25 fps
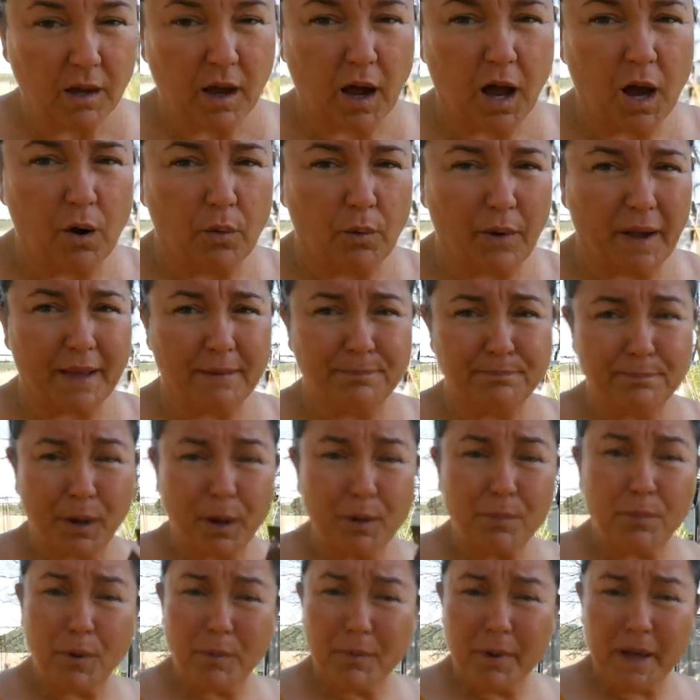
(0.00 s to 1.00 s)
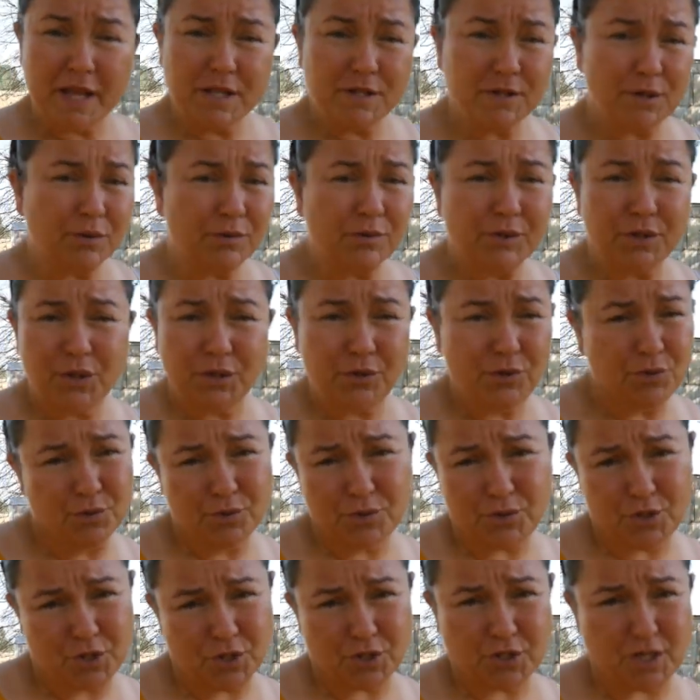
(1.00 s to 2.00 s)
Oh, and purple basil you
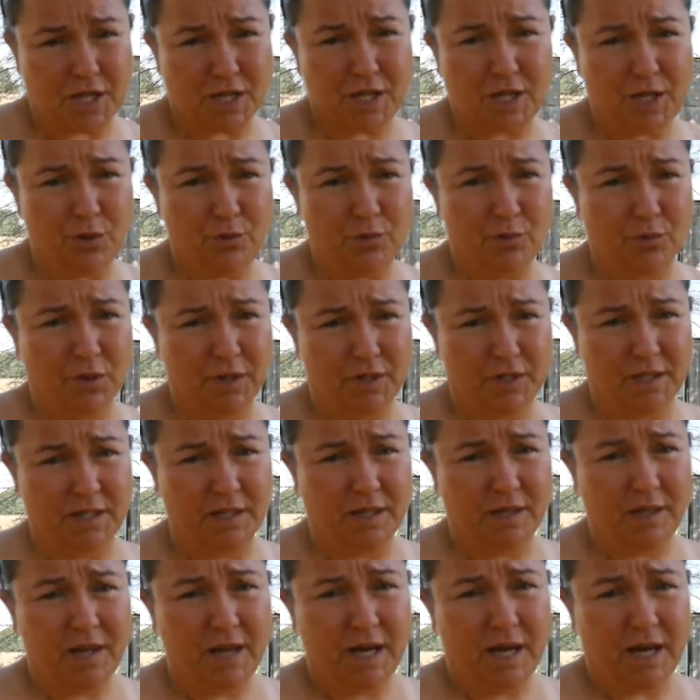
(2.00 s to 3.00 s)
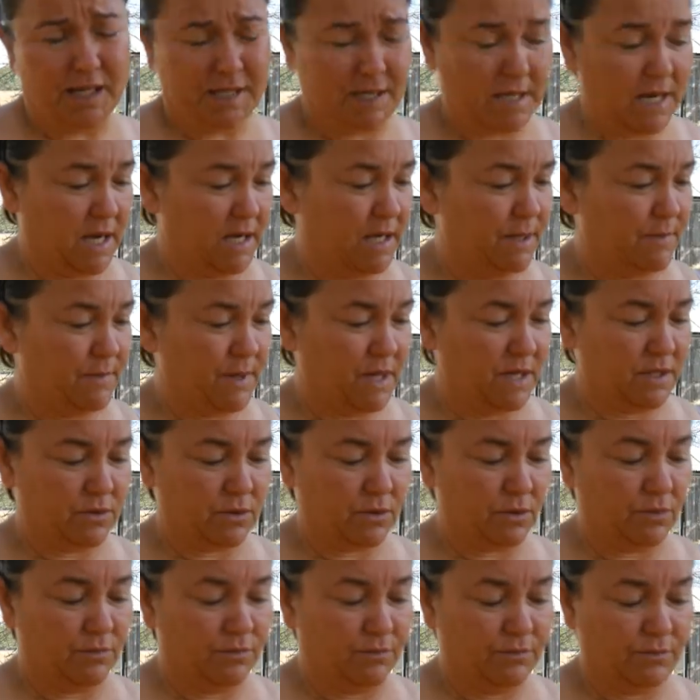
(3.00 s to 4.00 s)
use just like you would Italian
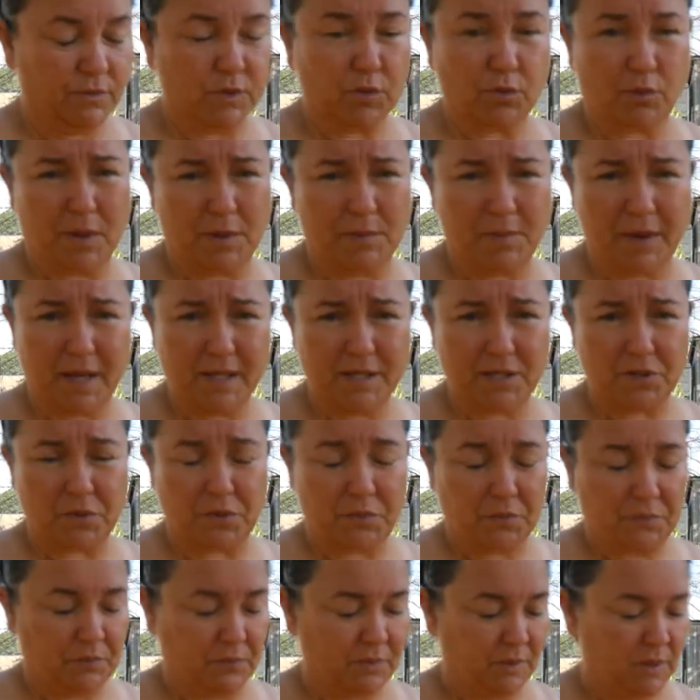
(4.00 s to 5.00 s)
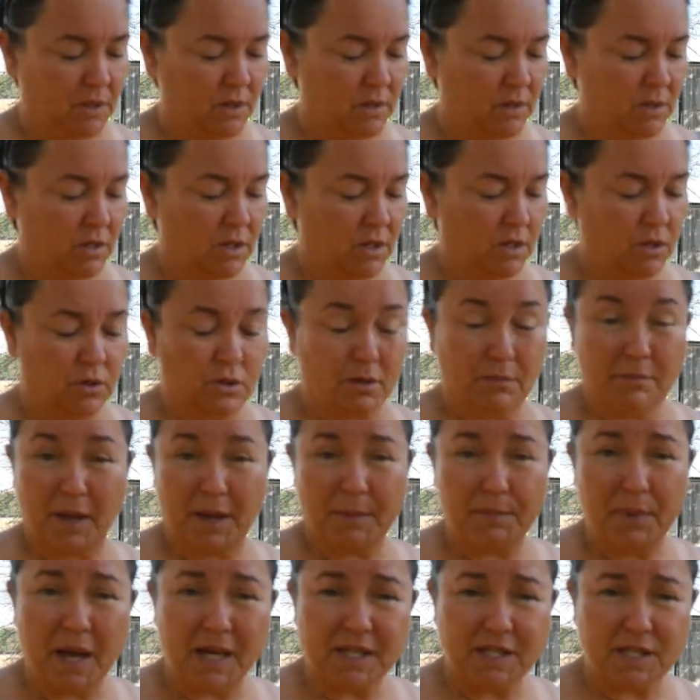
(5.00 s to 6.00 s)
basil, sweet basil. You can
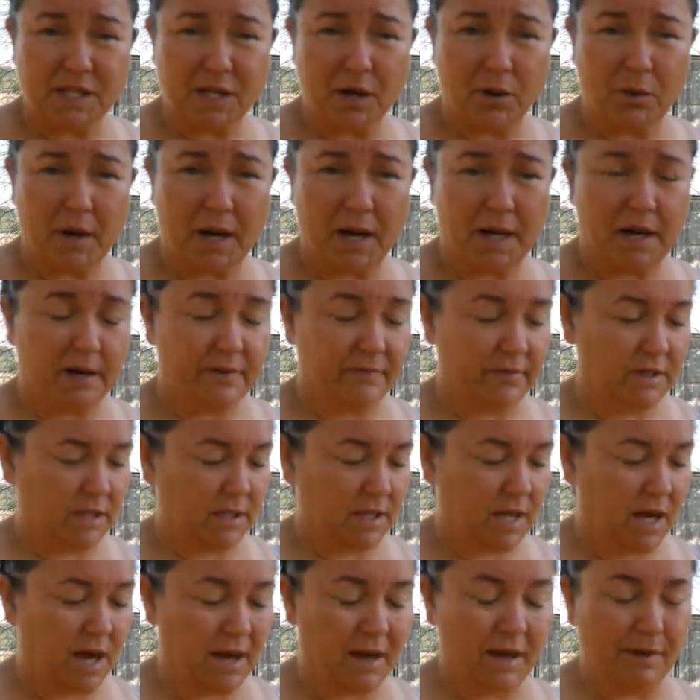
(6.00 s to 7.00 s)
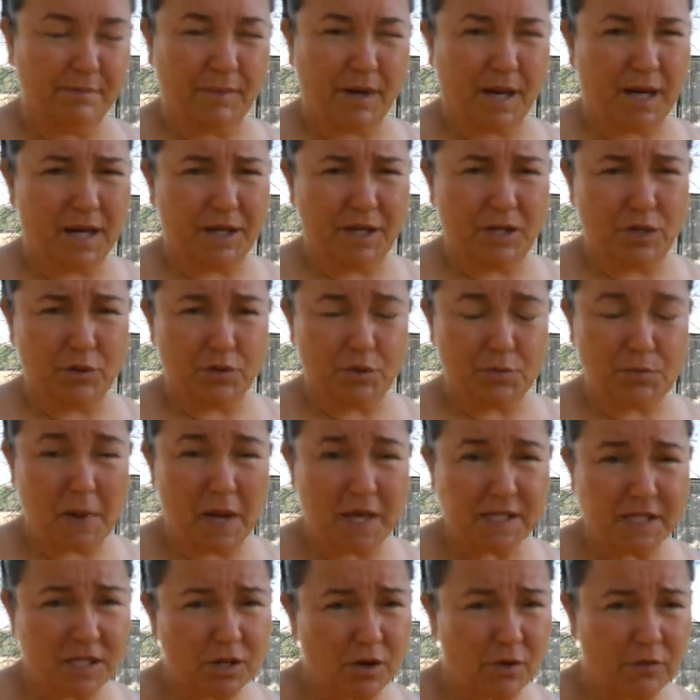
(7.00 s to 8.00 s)
make pesto out of it. I'm not a huge
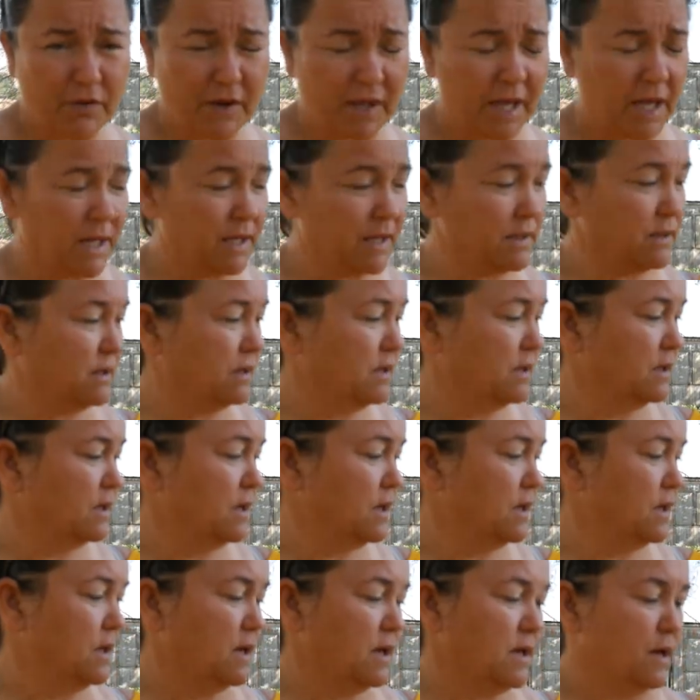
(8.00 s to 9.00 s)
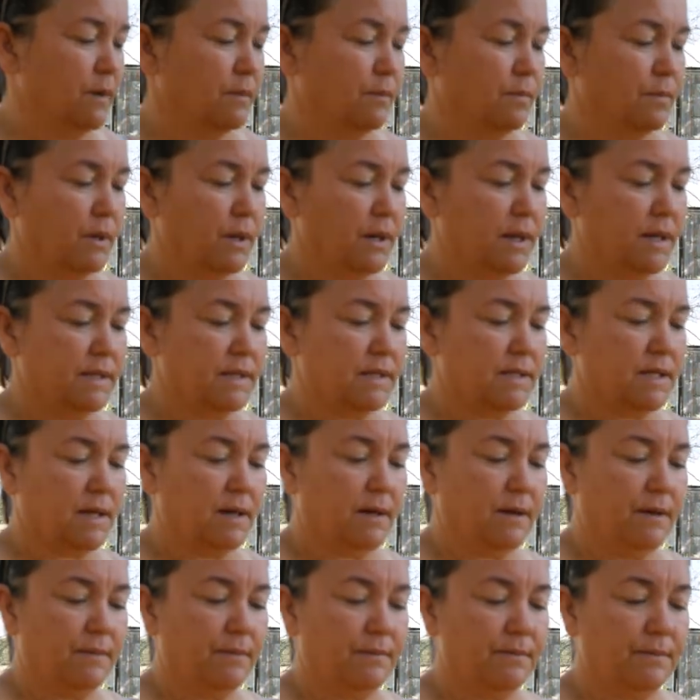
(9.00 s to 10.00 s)
pesto fan, but
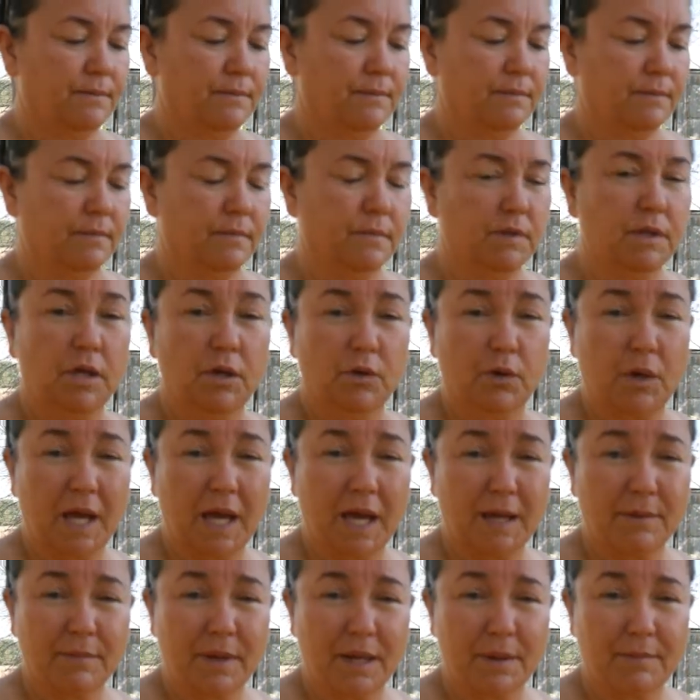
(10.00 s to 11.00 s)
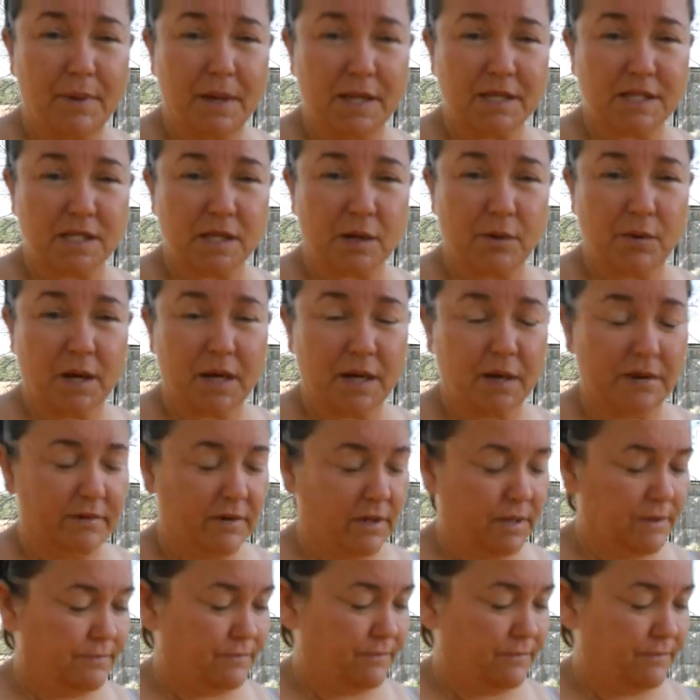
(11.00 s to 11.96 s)
um, you can make pesto out of it.